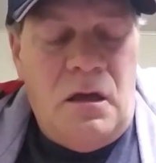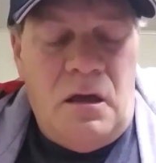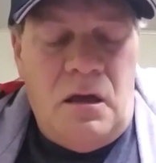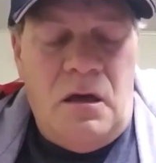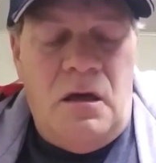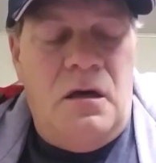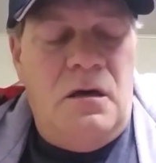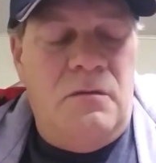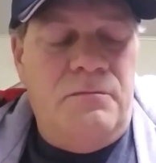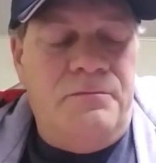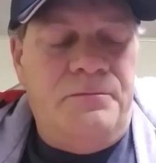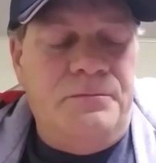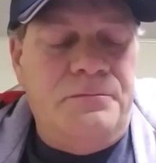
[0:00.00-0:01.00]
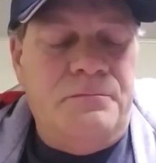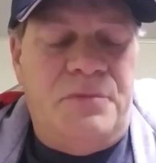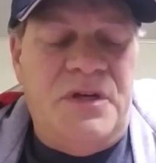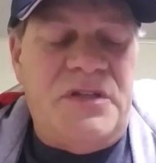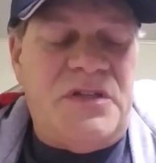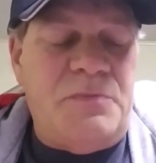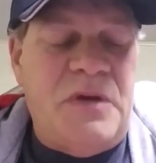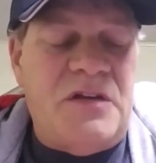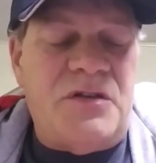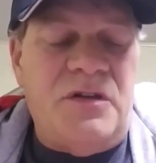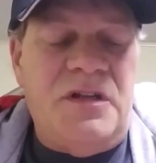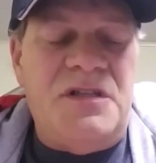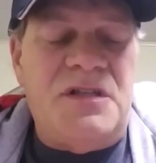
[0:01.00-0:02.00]
But
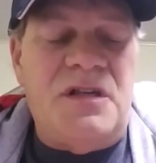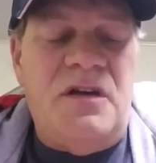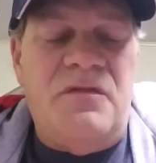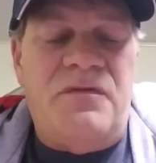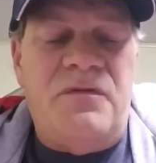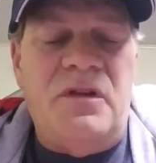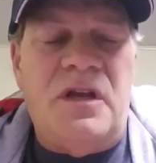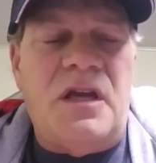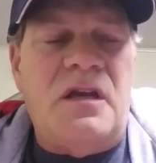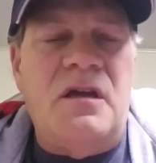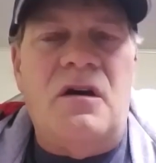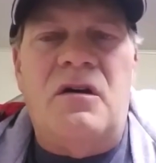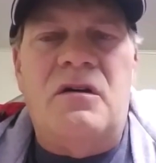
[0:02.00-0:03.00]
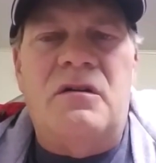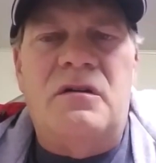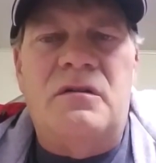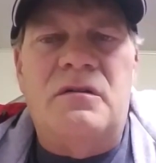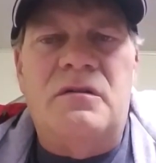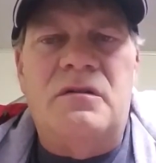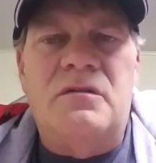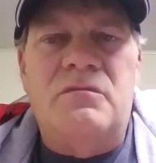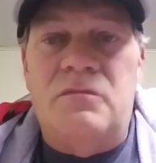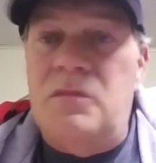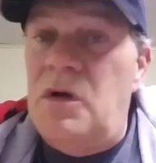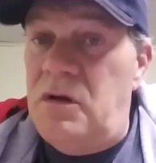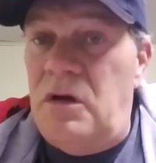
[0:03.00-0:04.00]
specialty stuff like
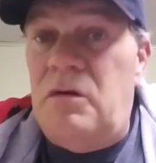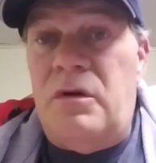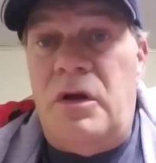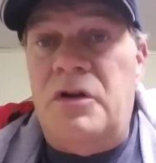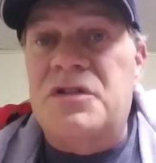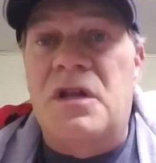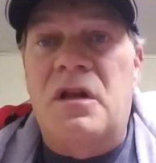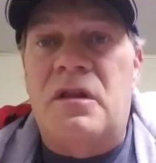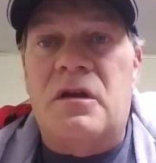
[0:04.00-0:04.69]
here's another